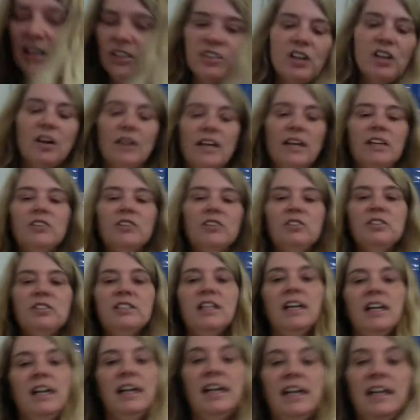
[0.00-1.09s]
our
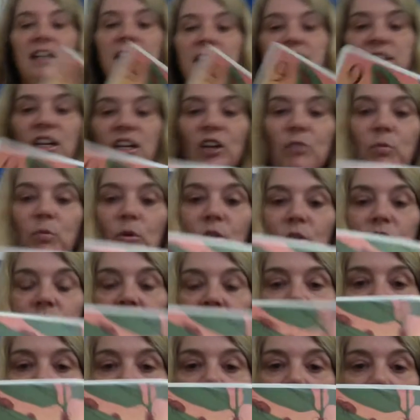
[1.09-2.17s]
interesting insect book, so I
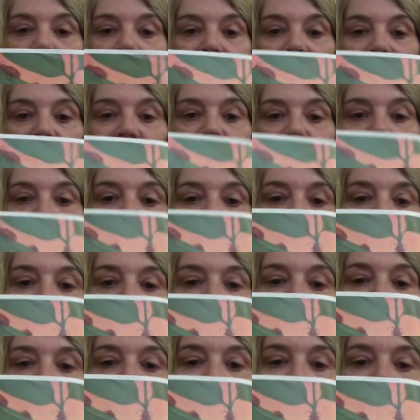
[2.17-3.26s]
think we'll finish that one up
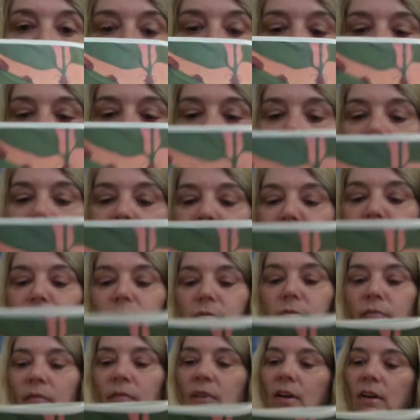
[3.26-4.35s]
today.
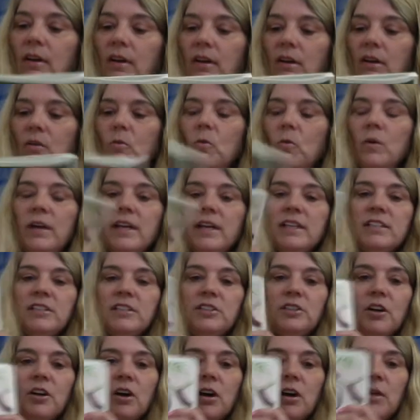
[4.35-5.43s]
We
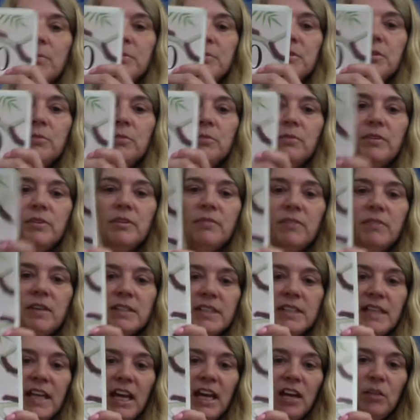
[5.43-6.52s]
stopped with the fuzzy
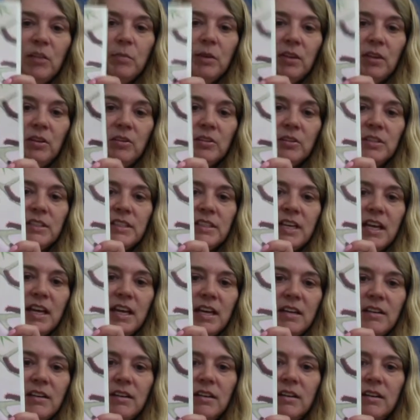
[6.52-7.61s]
caterpillars,
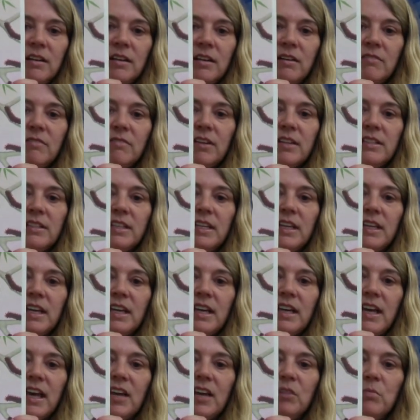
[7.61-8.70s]
10 fuzzy
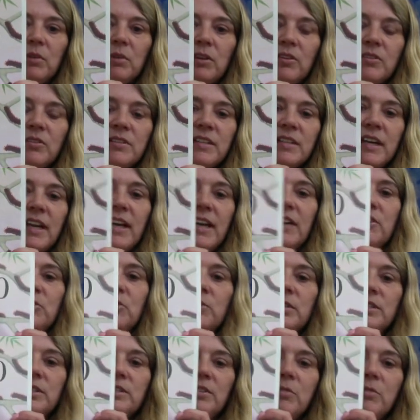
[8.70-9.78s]
caterpillars that can
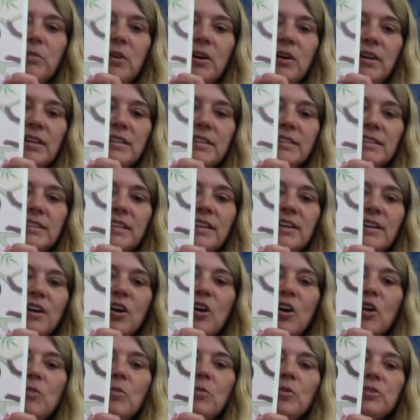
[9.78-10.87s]
twist their bodies
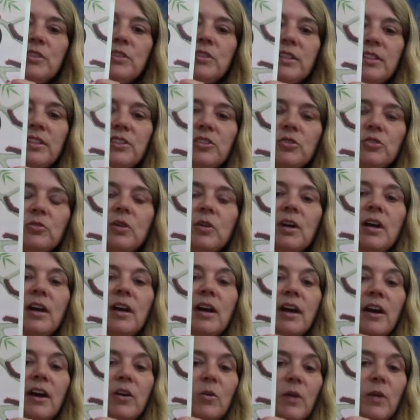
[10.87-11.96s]
almost into
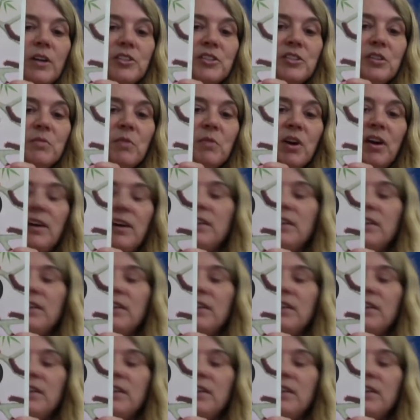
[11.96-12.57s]
a question mark.